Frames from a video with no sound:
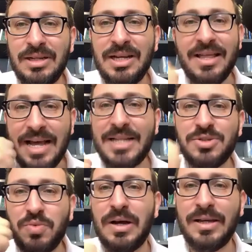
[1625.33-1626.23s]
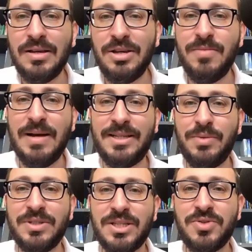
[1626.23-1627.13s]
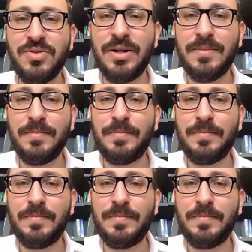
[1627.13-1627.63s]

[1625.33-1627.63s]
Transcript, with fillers: And that's why humanity was destroyed.